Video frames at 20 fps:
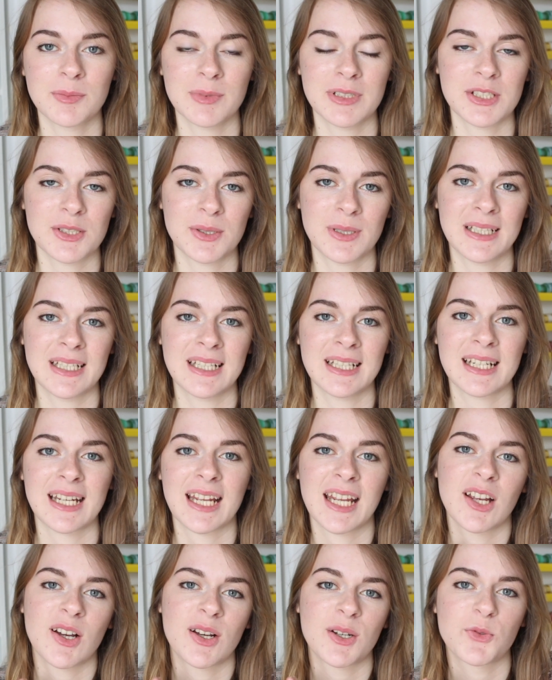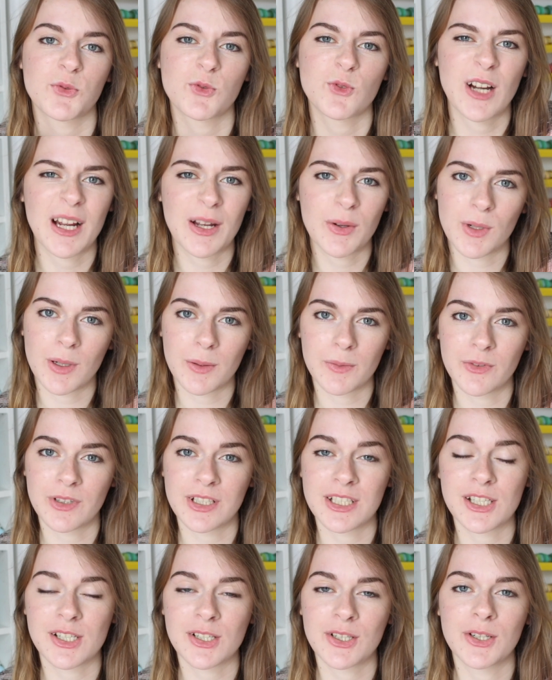going to be doing a kind of roundup
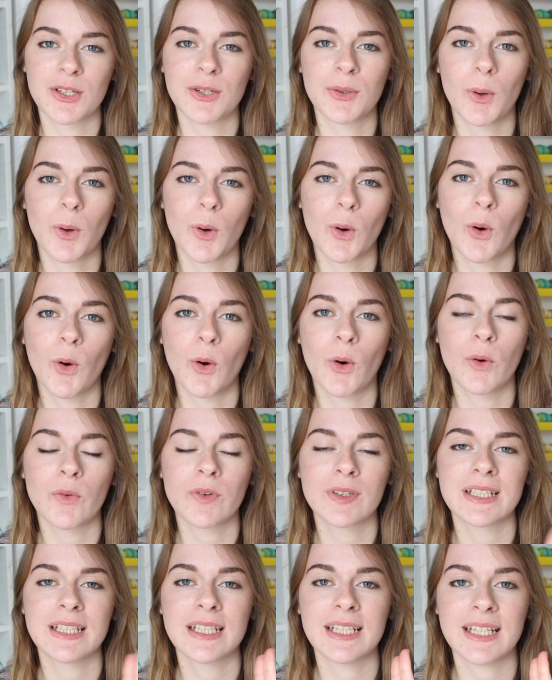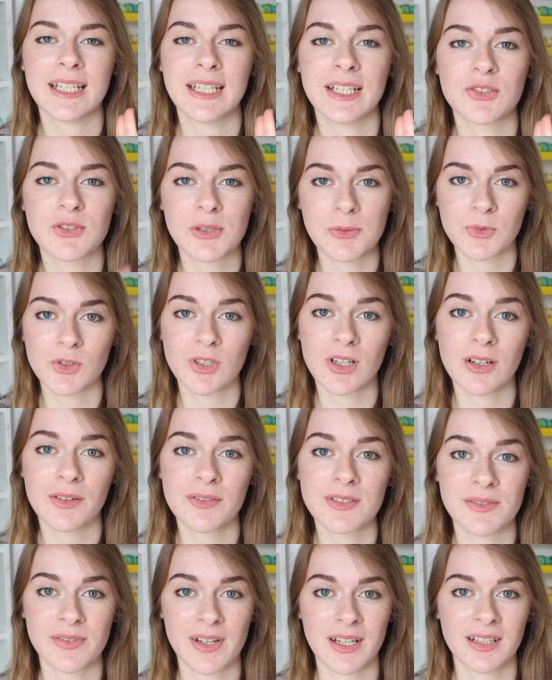video of the
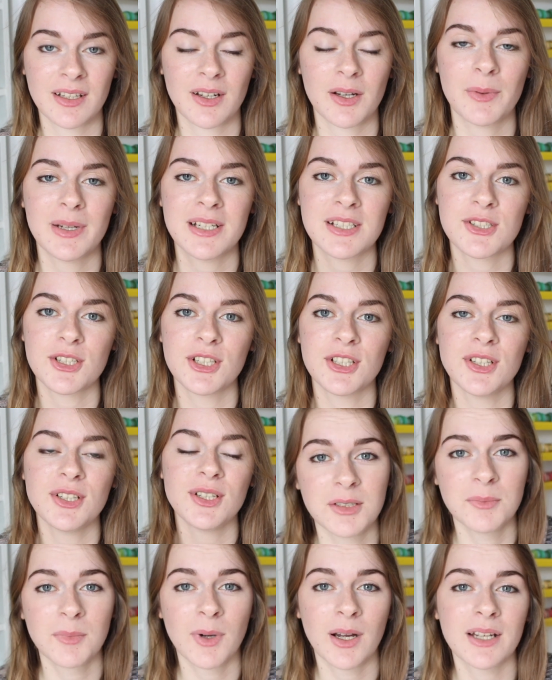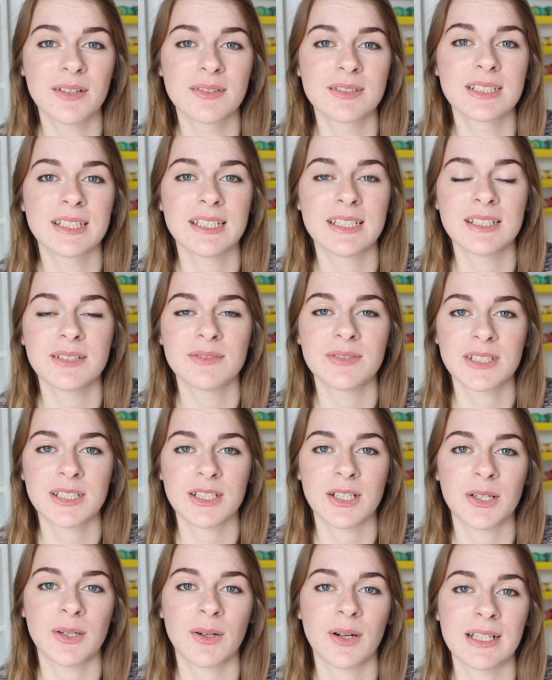Trimcraft event that I went to. You might have seen the
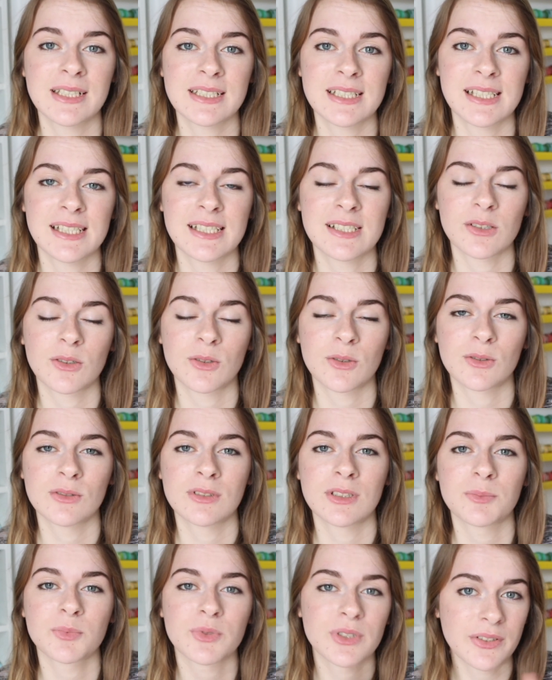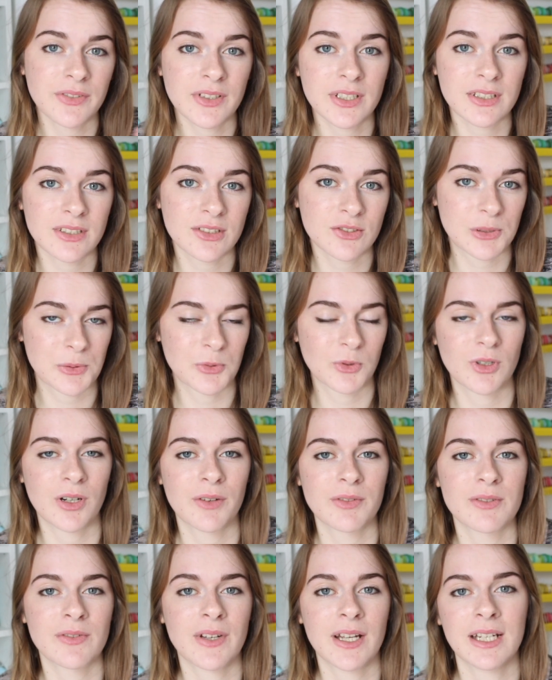video I did on the previous
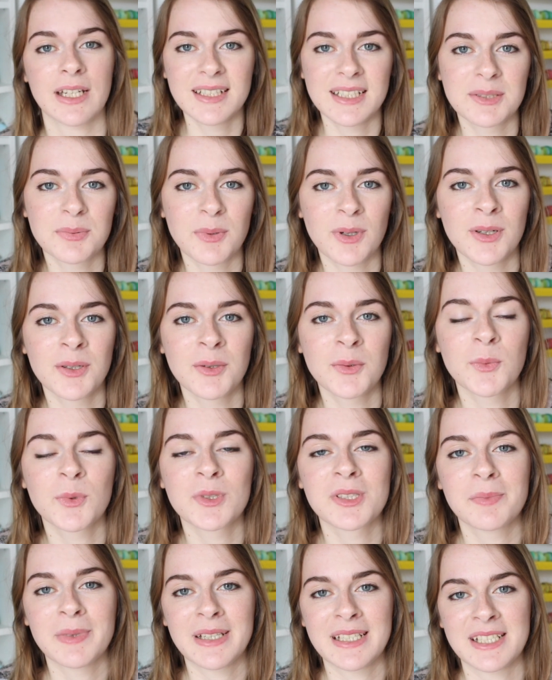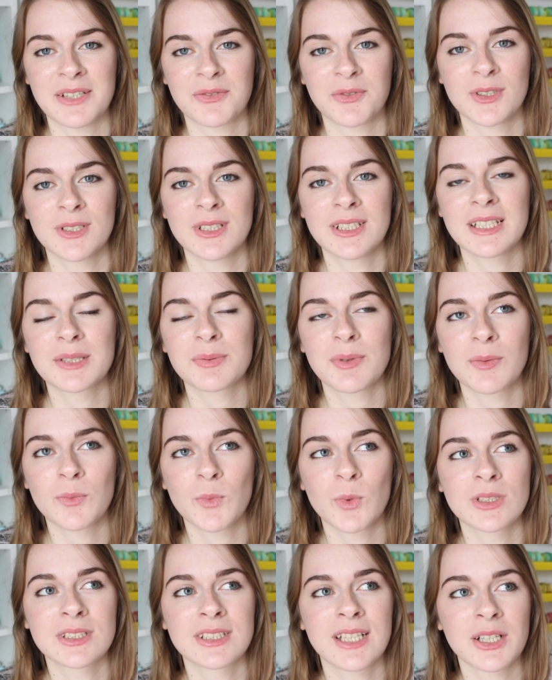Trimcraft event. This one was a bit different. This one
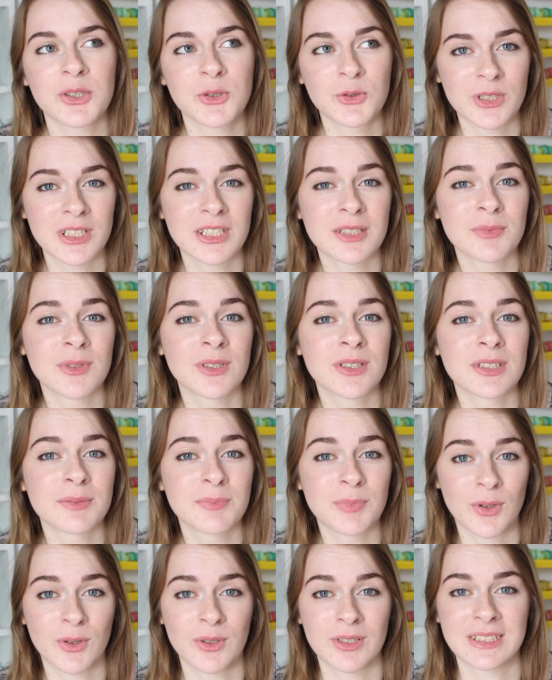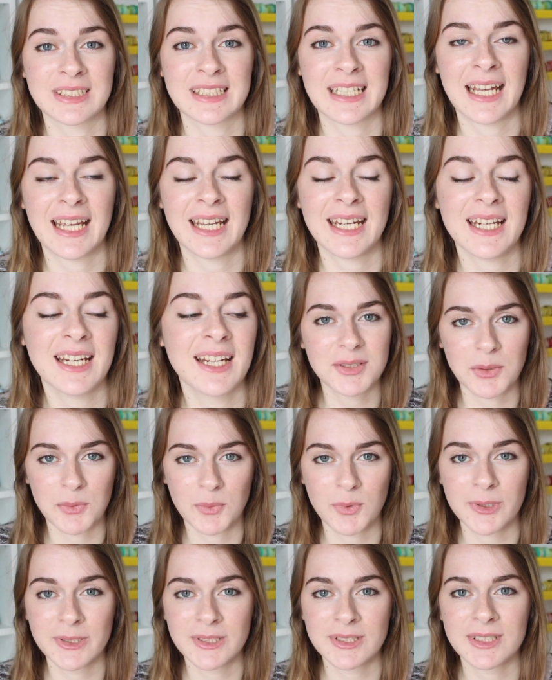was their Christmas Bloggers Day. So it
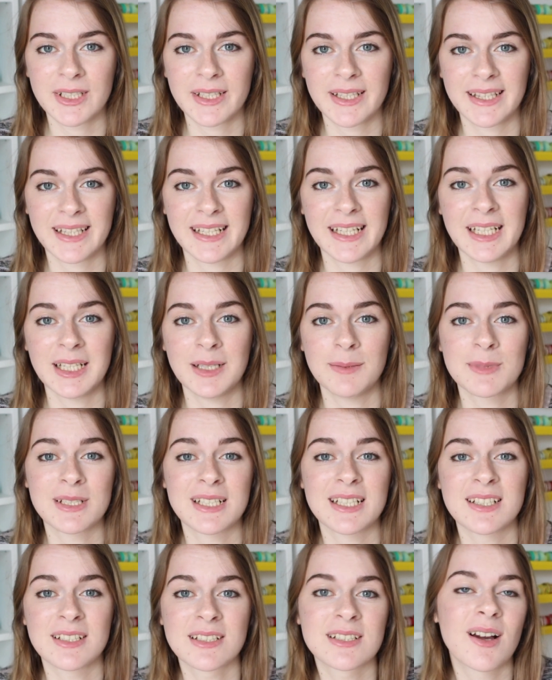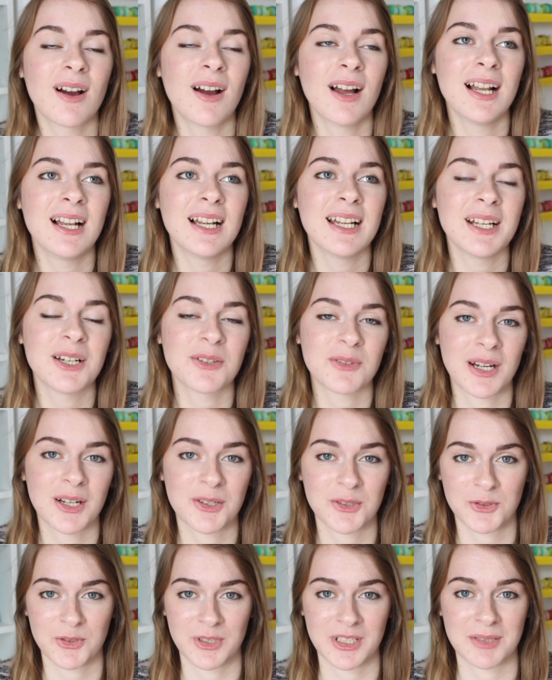was themed entirely
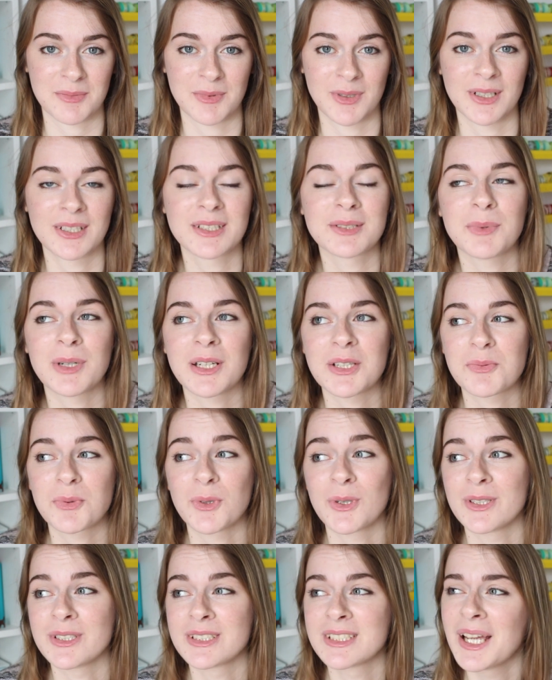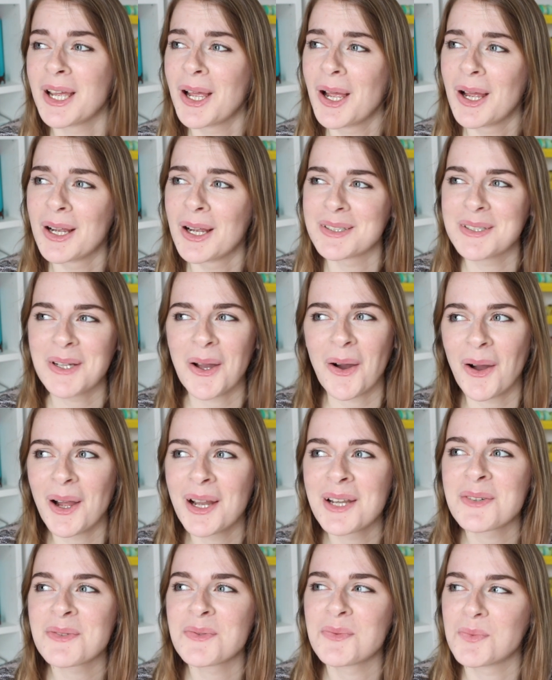around Christmas, which was
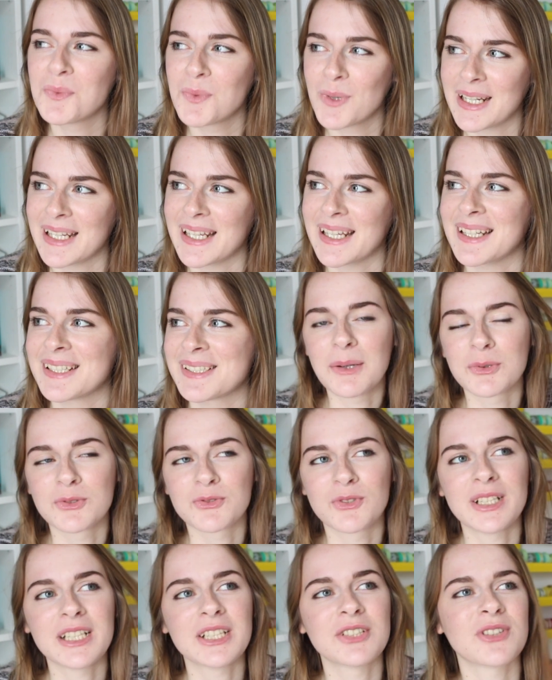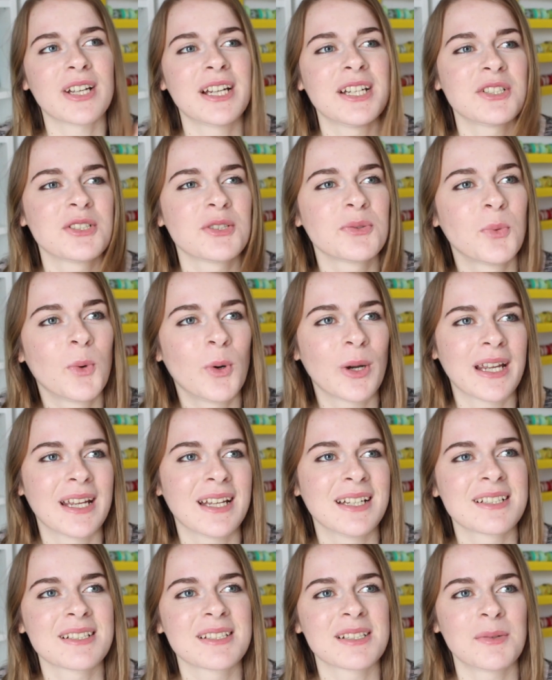kind of weird. It was really strange just walking
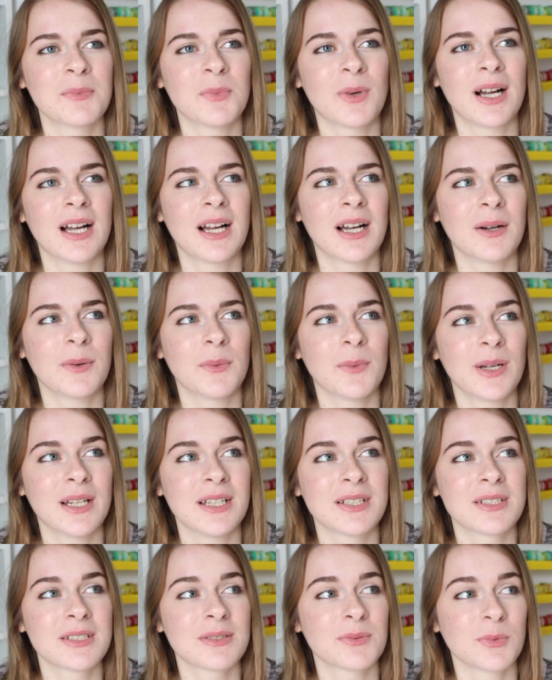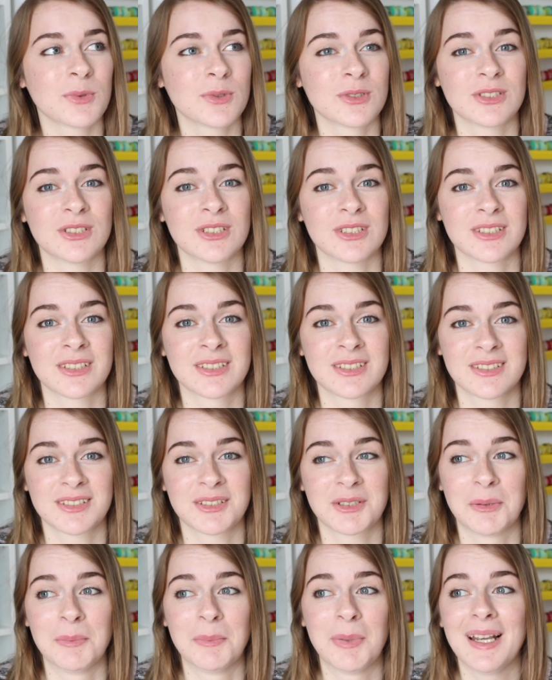into somewhere which was just
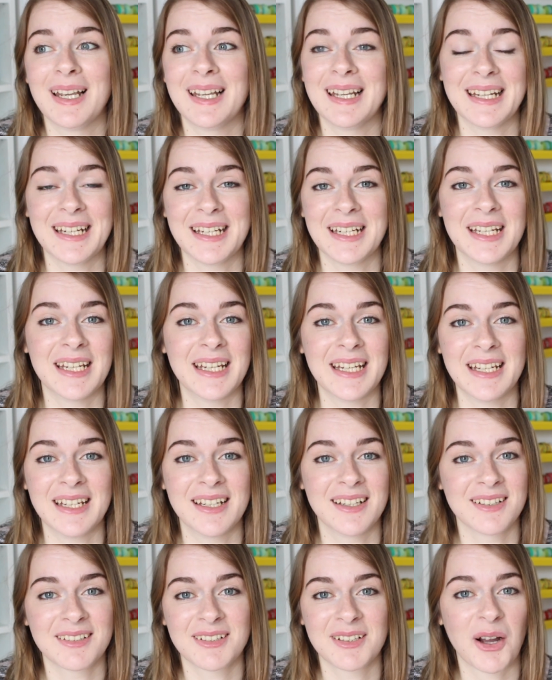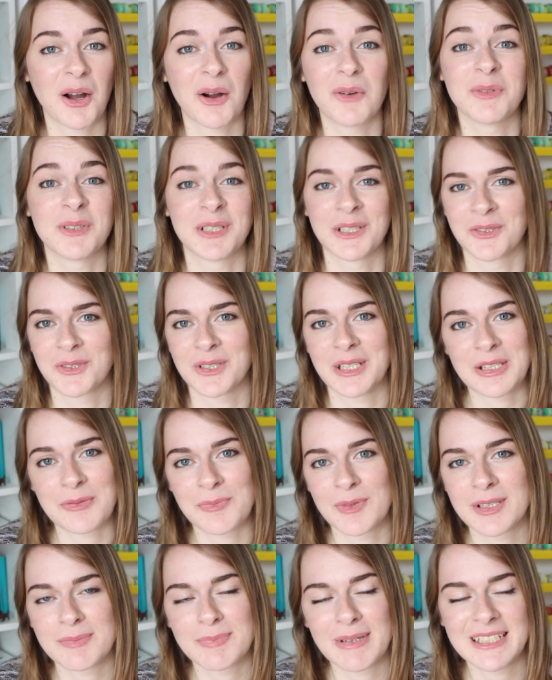completely covered in
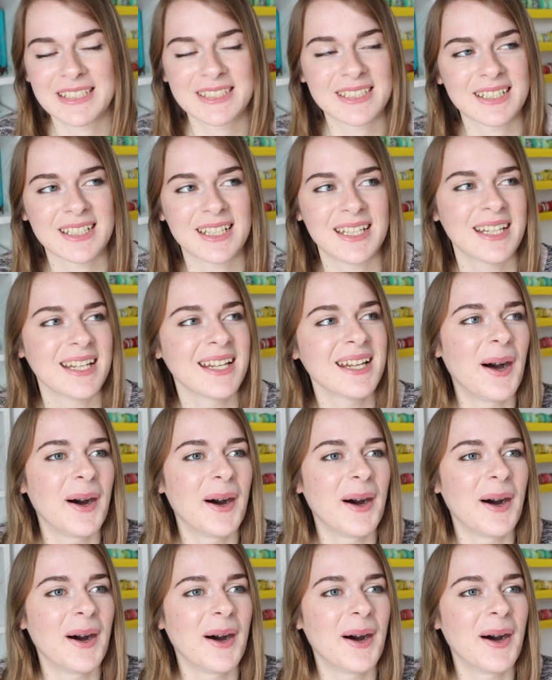Christmas basically.